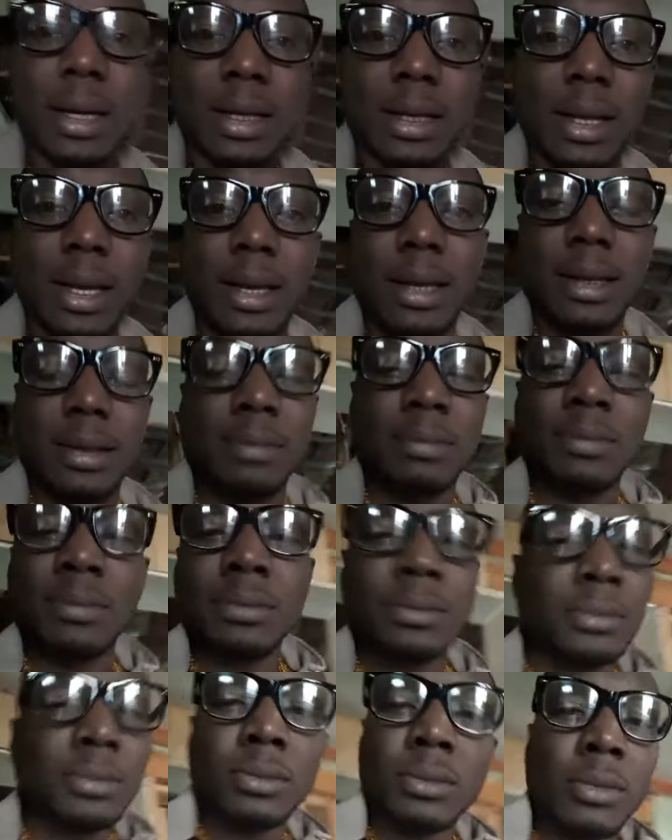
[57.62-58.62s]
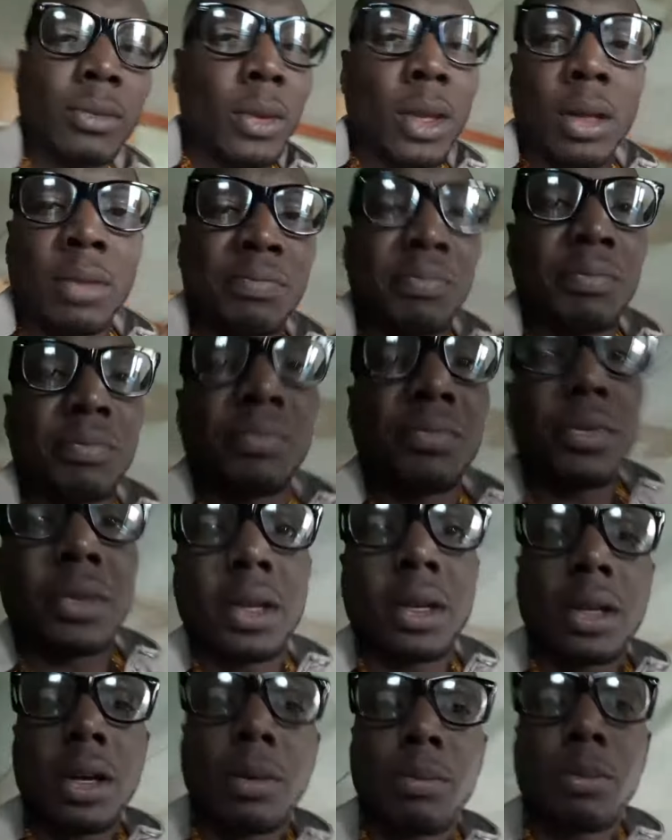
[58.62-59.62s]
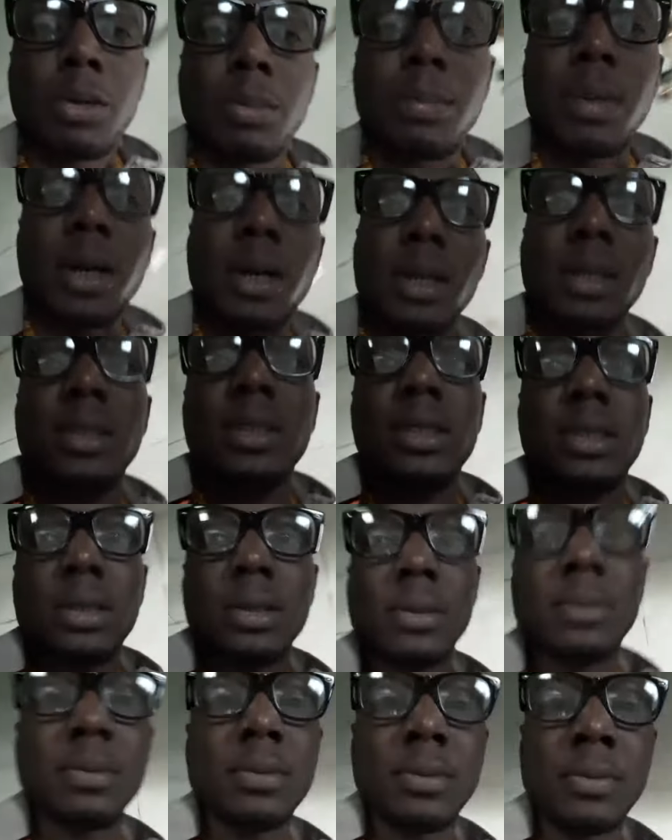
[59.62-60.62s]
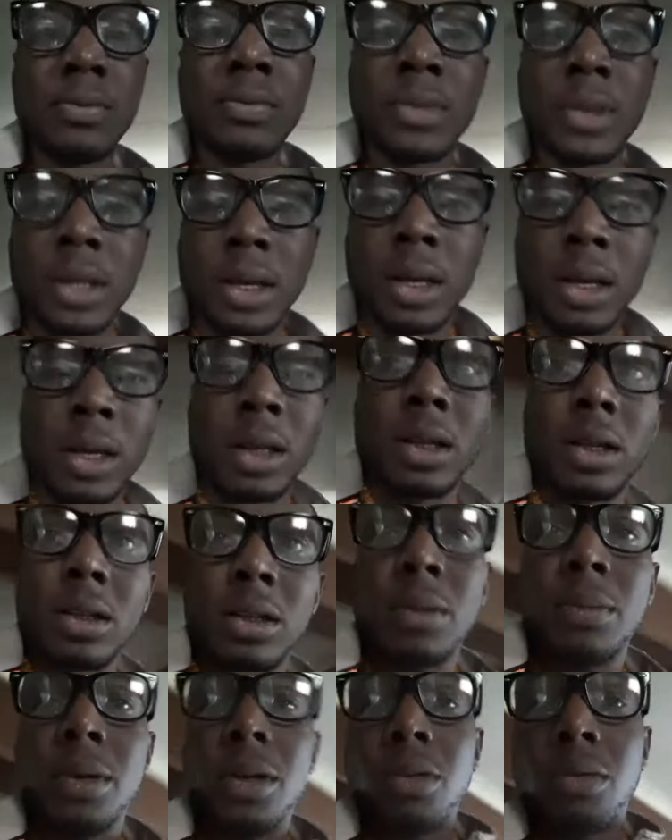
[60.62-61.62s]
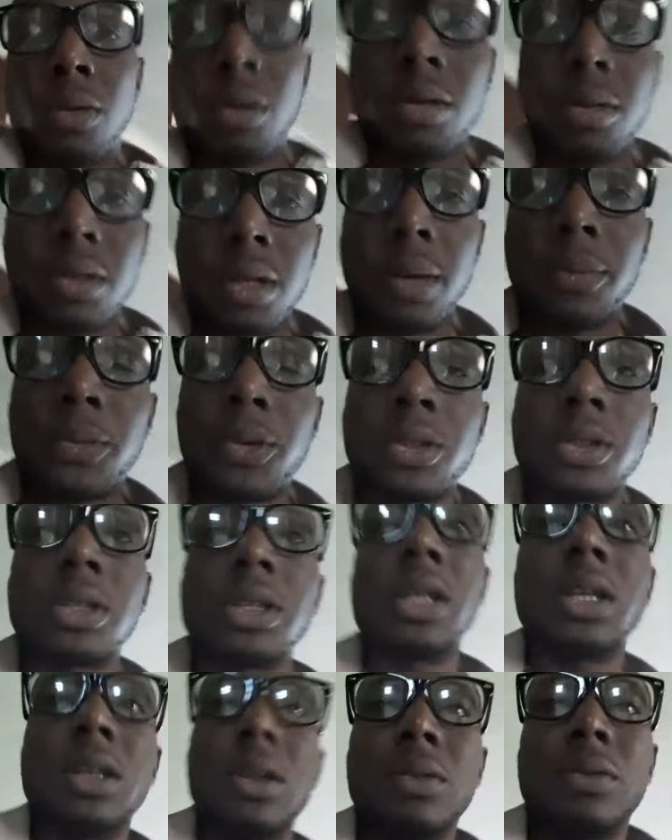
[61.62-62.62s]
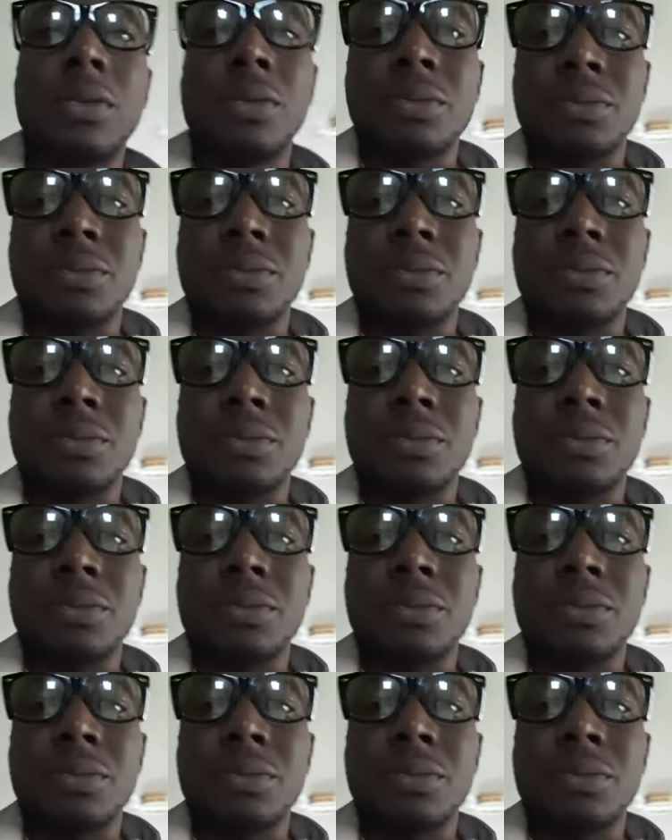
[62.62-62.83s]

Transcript: that couple bucks and a little bit of rolling up your sleeve.